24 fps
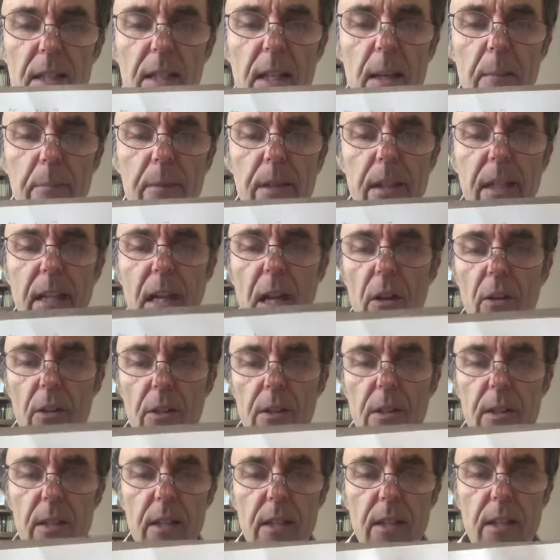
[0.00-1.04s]
something
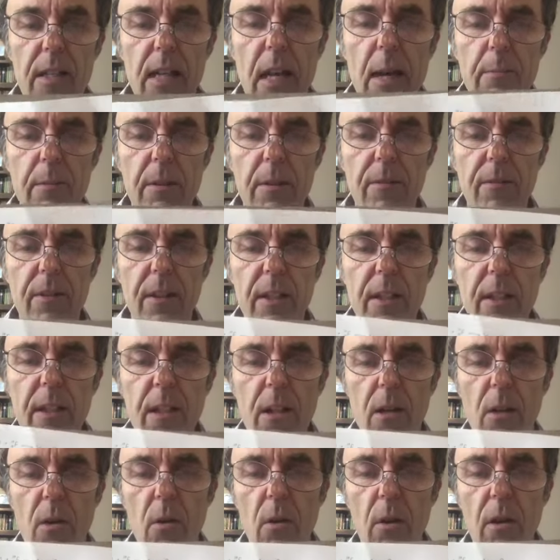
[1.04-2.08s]
else. Stop the
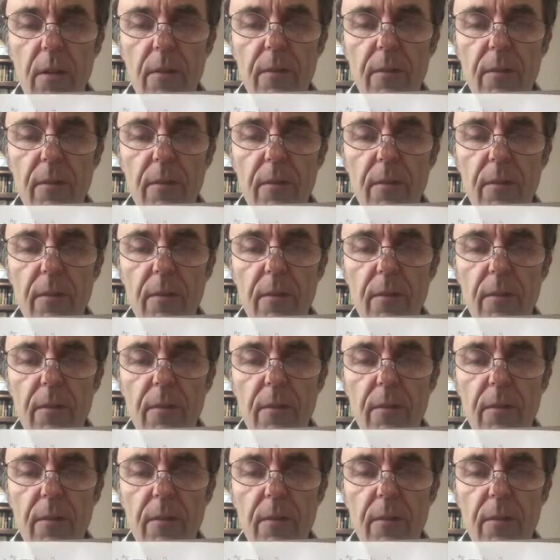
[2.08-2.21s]
video,